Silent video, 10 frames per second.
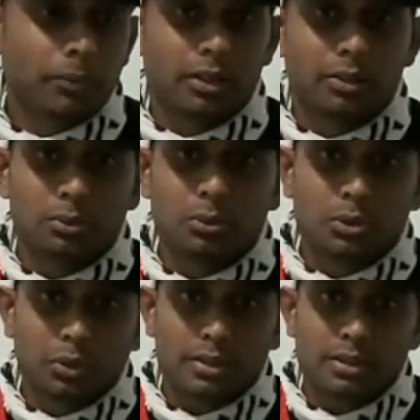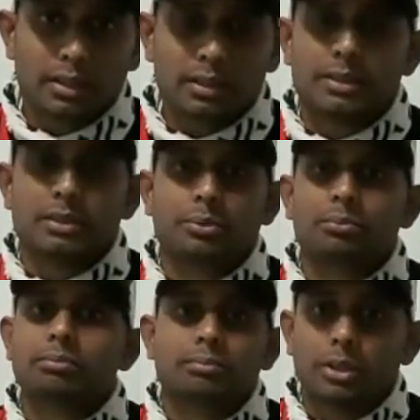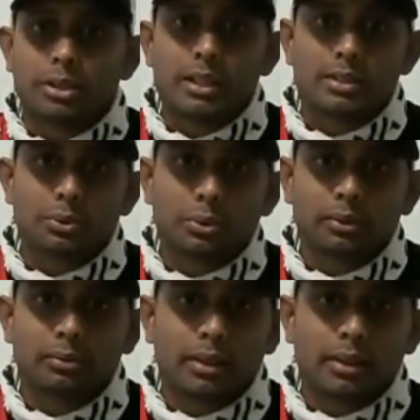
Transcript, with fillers: and you lose all your sinkers, and you, your day is ruined.